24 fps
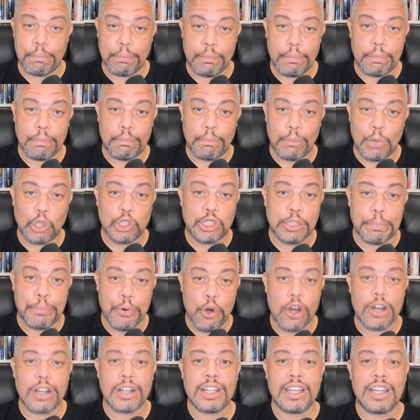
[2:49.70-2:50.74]
most
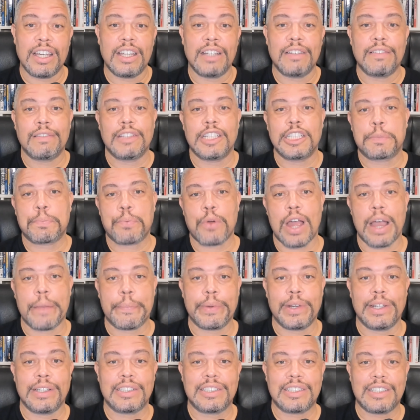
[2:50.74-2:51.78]
importantly, these
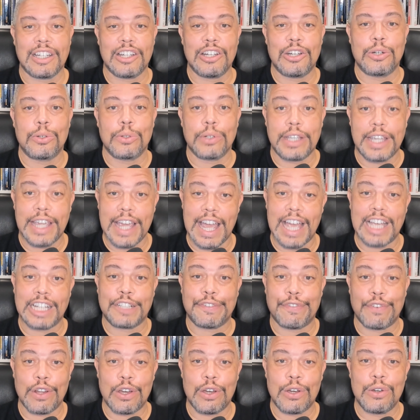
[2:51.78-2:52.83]
properties still cash
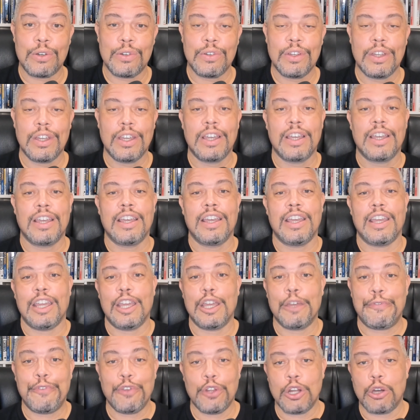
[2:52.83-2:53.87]
flow
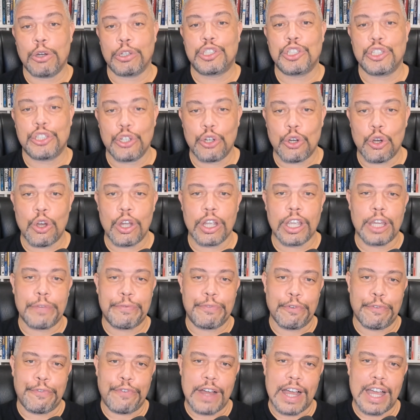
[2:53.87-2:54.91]
if you know what you're doing, if
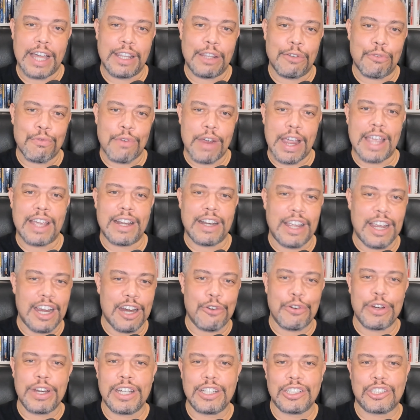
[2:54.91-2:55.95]
you find the right
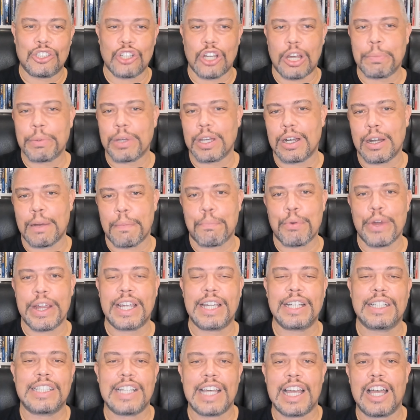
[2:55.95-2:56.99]
areas. So I'm going to break
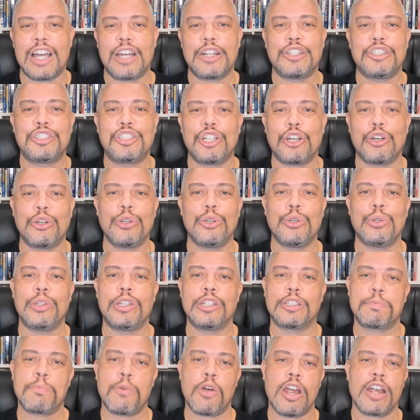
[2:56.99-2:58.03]
it down and show you
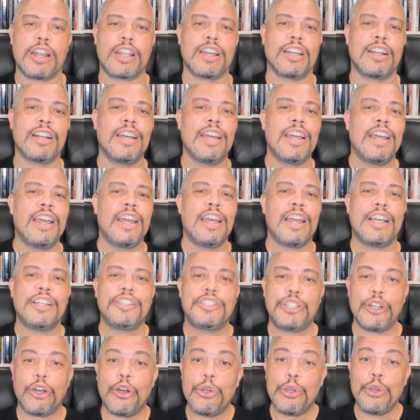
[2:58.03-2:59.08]
this market and
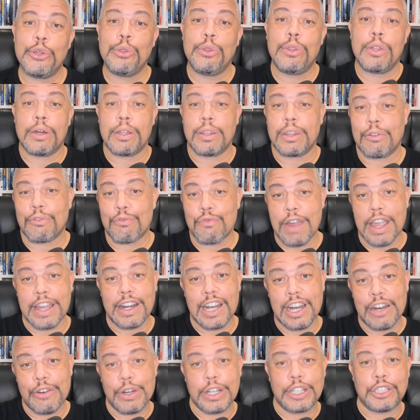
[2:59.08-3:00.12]
show you the right
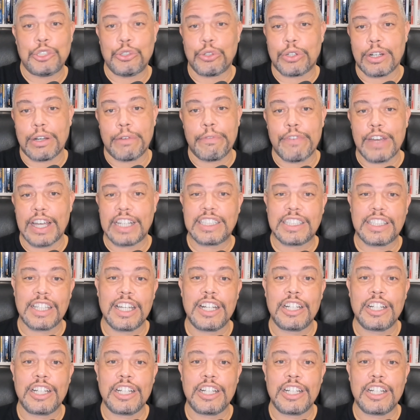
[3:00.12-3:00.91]
areas you can invest in, and